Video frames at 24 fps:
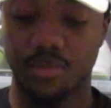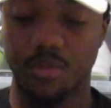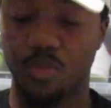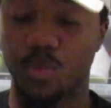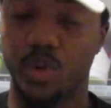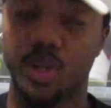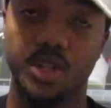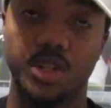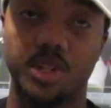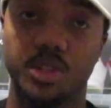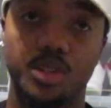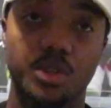
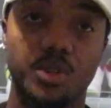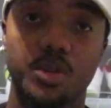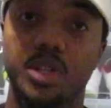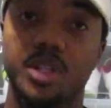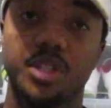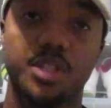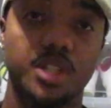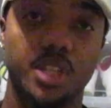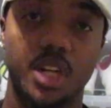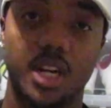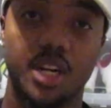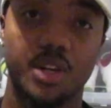when you're doing
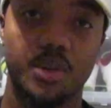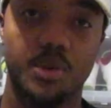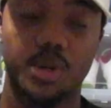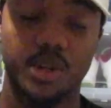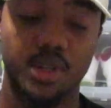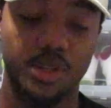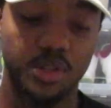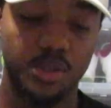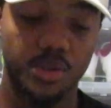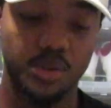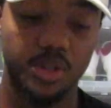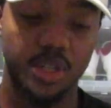this, you're not going to
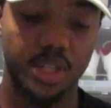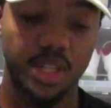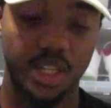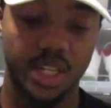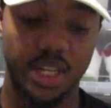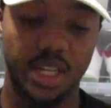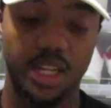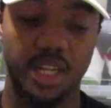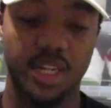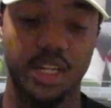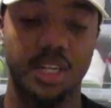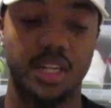want to do it
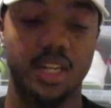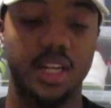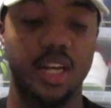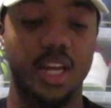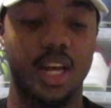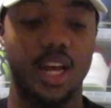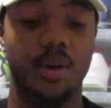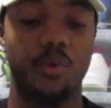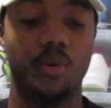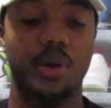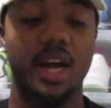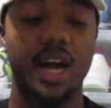again.
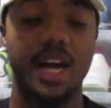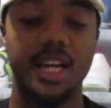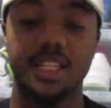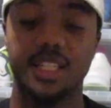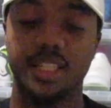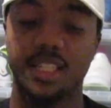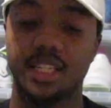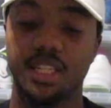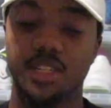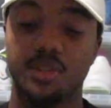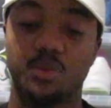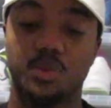And what I
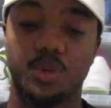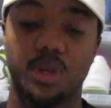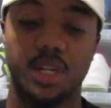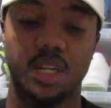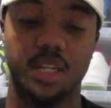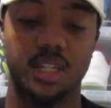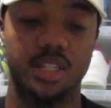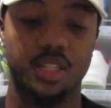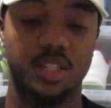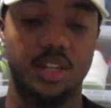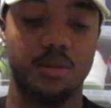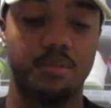did
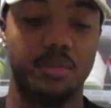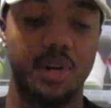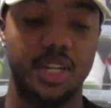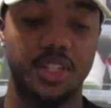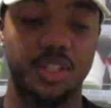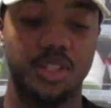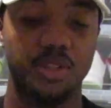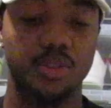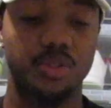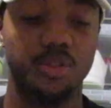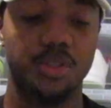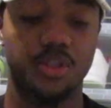was, on my
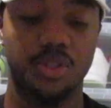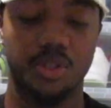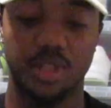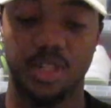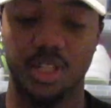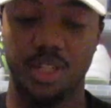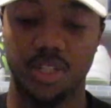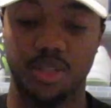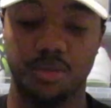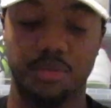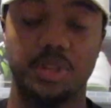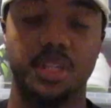
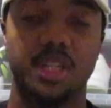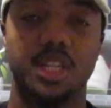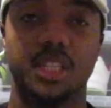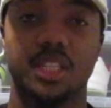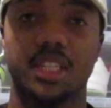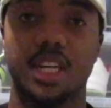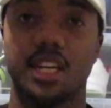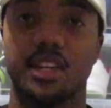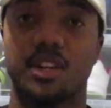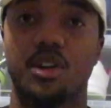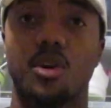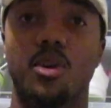shoestrings,
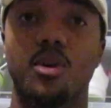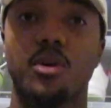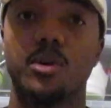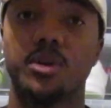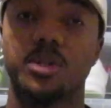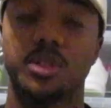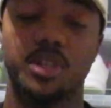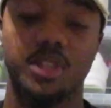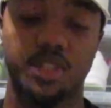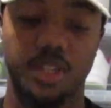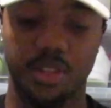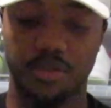because like the
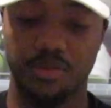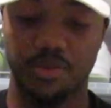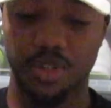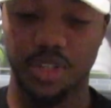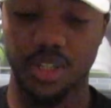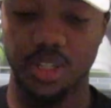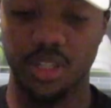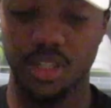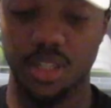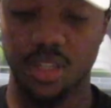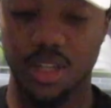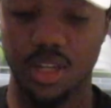holes are
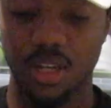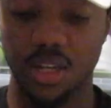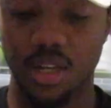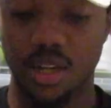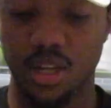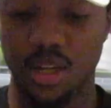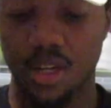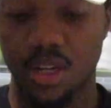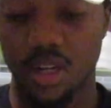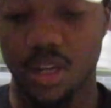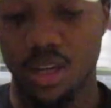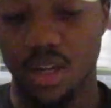different,
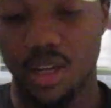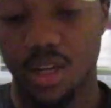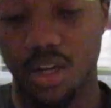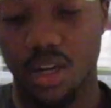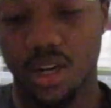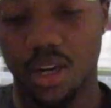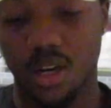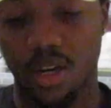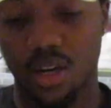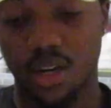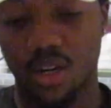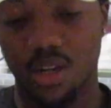
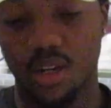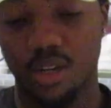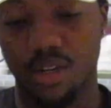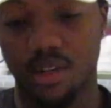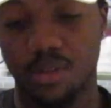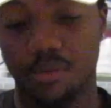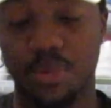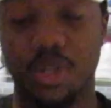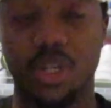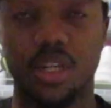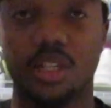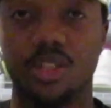on
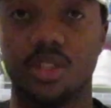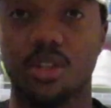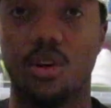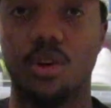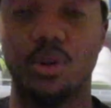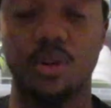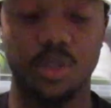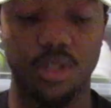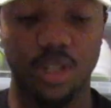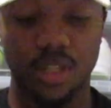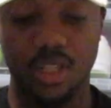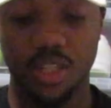
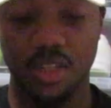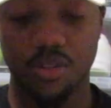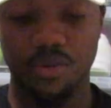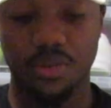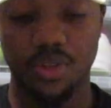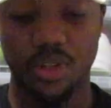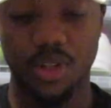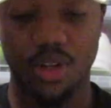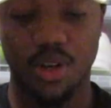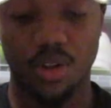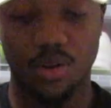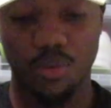
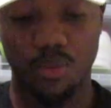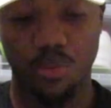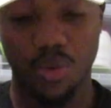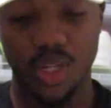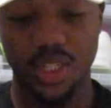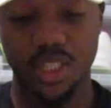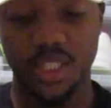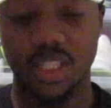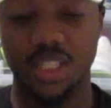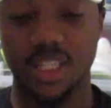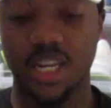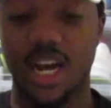
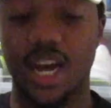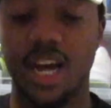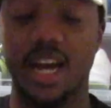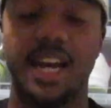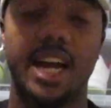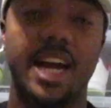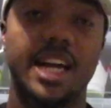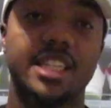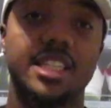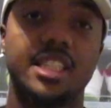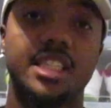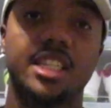one side
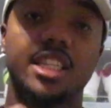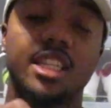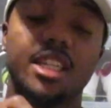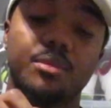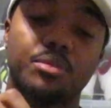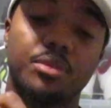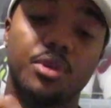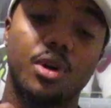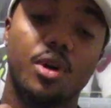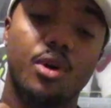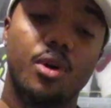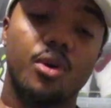I
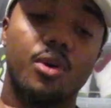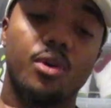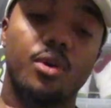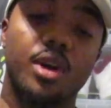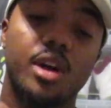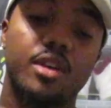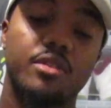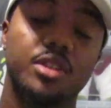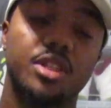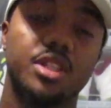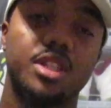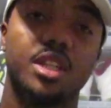skipped a hole
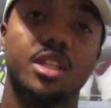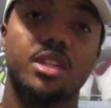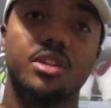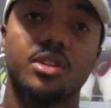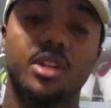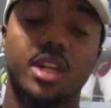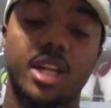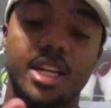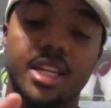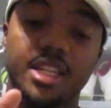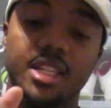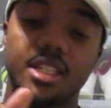every single
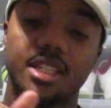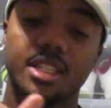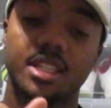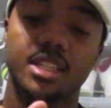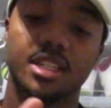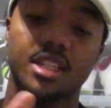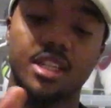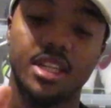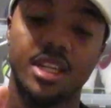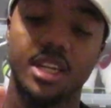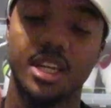lace,